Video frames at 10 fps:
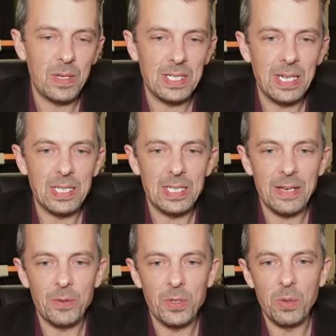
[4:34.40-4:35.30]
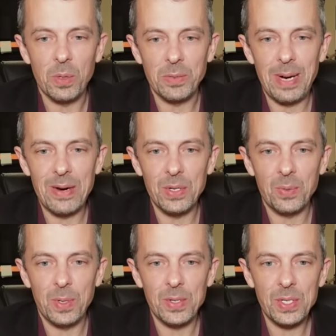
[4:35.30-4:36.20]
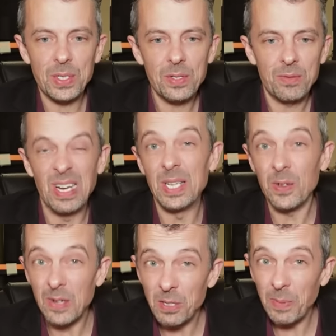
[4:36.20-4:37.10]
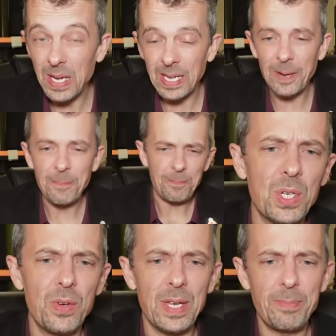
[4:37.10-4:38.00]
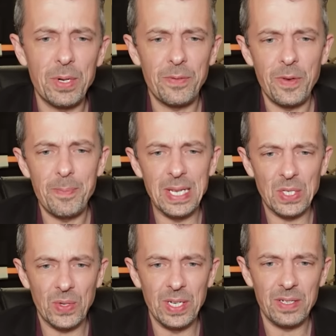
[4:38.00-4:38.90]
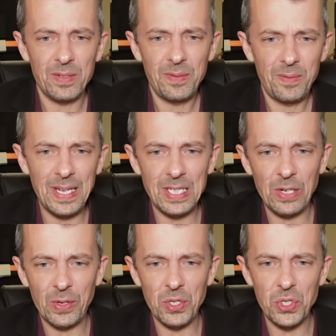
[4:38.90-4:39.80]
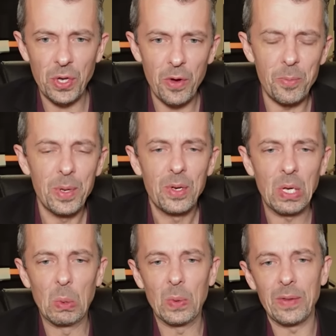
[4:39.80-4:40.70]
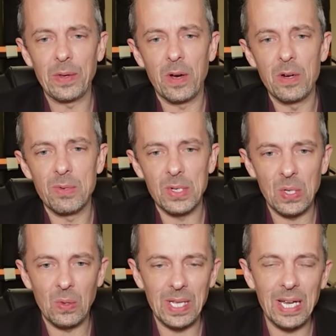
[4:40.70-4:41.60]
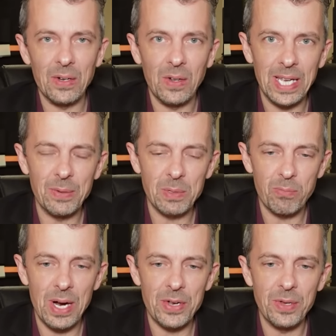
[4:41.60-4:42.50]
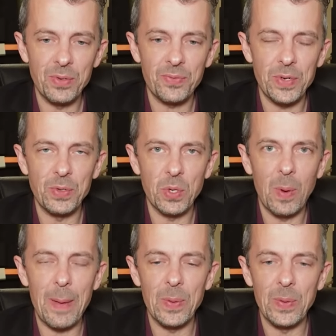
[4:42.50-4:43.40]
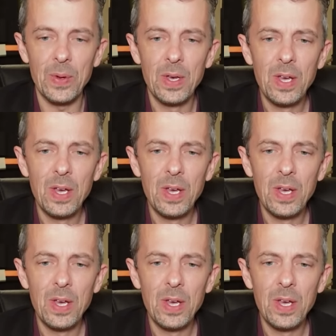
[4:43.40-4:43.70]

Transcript: nineteen eighty-seven knew what a Barrett was, relatively speaking. So they put a few bits on it, fancy looking scope, called it the Cobra Assault Cannon, like it was a brand new future weapon.